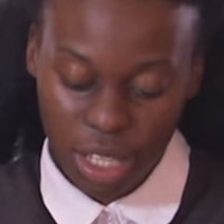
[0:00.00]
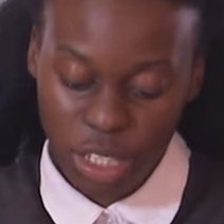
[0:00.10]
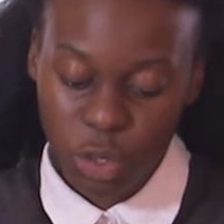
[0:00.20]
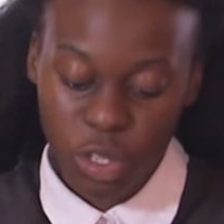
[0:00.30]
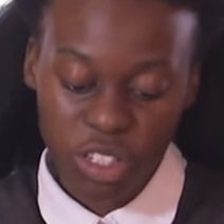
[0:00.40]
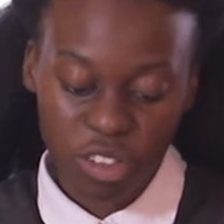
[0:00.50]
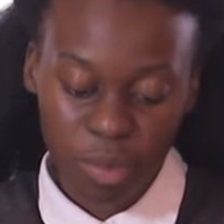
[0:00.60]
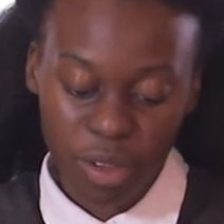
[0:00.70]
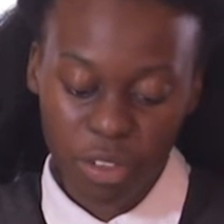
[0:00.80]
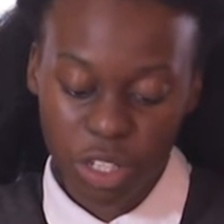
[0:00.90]
The choice of
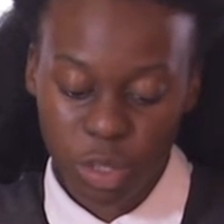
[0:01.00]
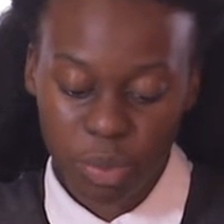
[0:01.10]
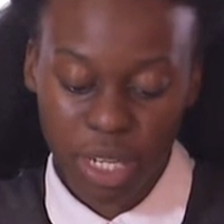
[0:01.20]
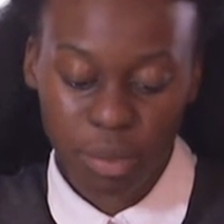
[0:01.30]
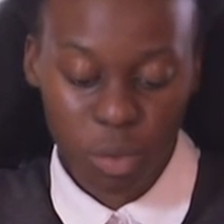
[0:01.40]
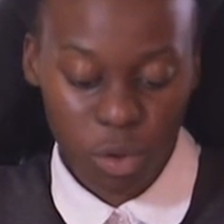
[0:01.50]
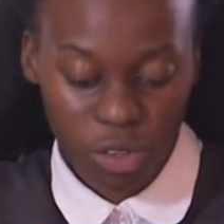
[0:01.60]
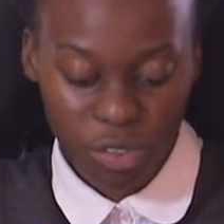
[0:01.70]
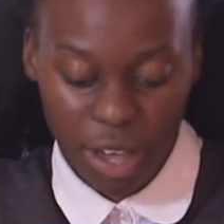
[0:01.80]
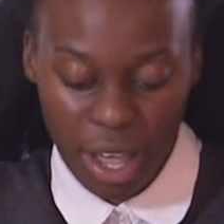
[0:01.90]
beverage made
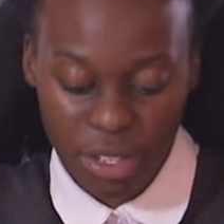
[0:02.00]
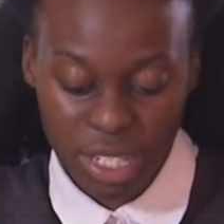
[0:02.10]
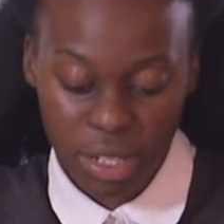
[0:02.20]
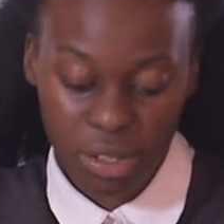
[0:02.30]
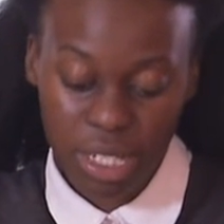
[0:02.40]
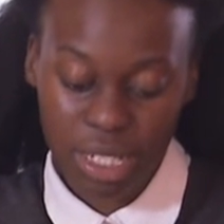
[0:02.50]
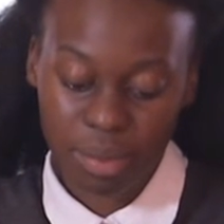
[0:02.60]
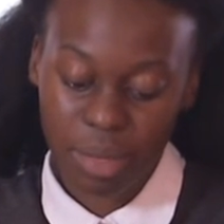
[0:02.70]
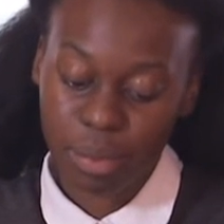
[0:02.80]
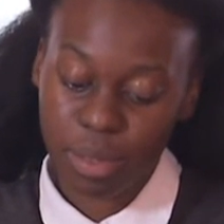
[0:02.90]
more for how serious
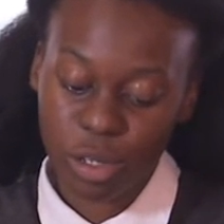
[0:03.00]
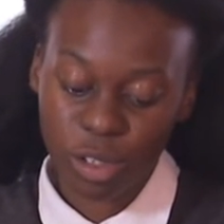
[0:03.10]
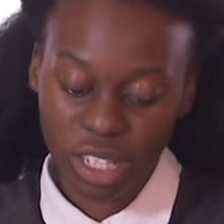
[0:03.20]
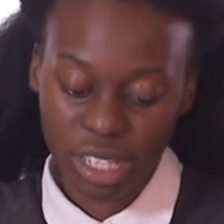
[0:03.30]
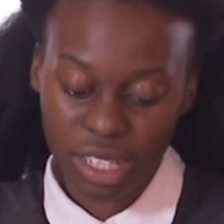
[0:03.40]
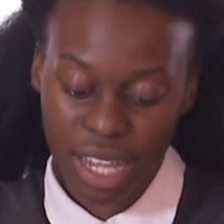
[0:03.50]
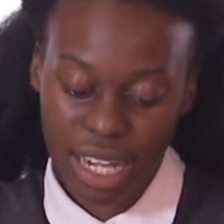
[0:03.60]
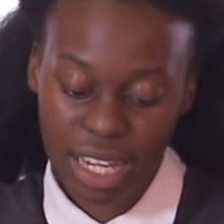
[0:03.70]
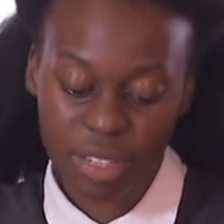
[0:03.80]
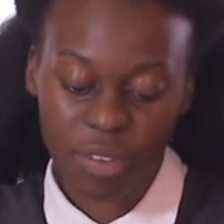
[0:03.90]
it made me look and
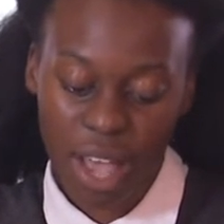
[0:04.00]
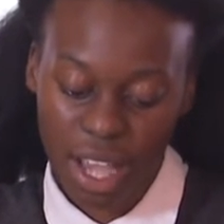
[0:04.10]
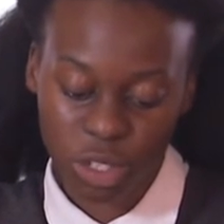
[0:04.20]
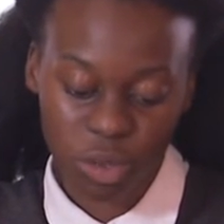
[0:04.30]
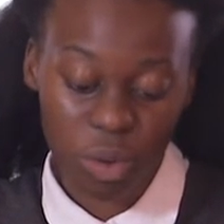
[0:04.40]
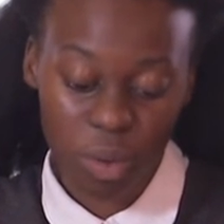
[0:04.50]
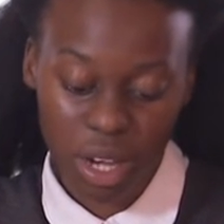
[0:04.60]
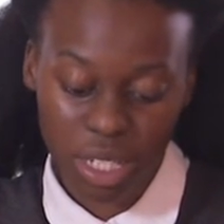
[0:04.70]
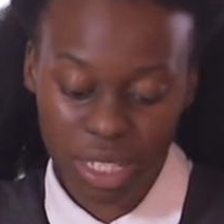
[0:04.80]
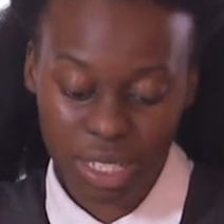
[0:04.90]
less for actual
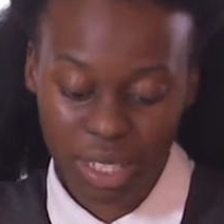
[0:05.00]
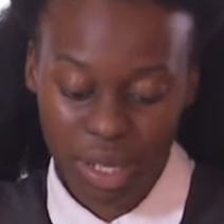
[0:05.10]
want,